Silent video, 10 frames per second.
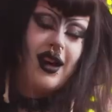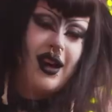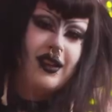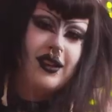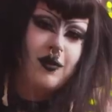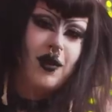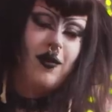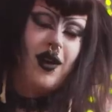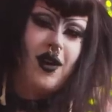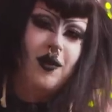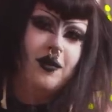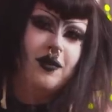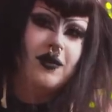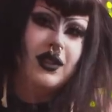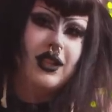I think my
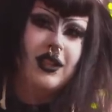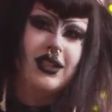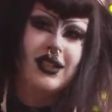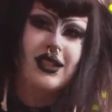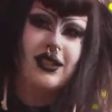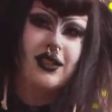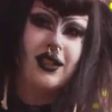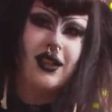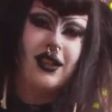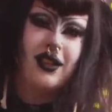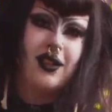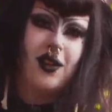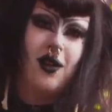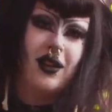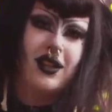mom is
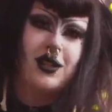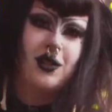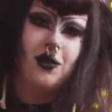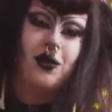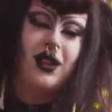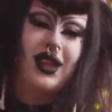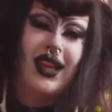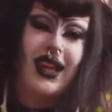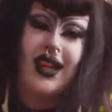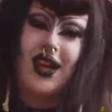going to like